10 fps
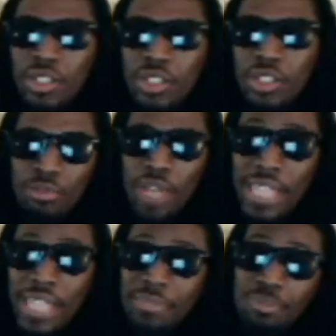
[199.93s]

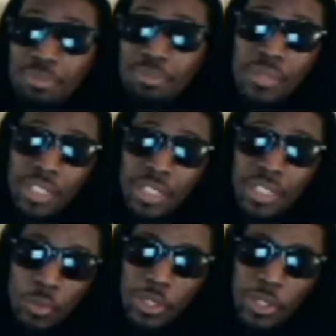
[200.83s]
Correct.
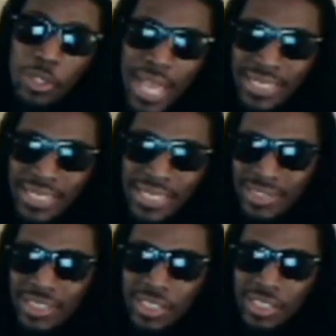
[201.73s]
Get With It
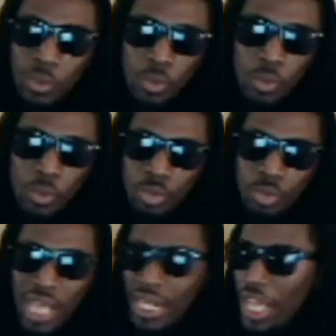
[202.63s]
magazine, the wit's
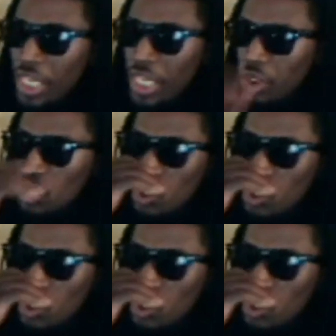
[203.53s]
without an H,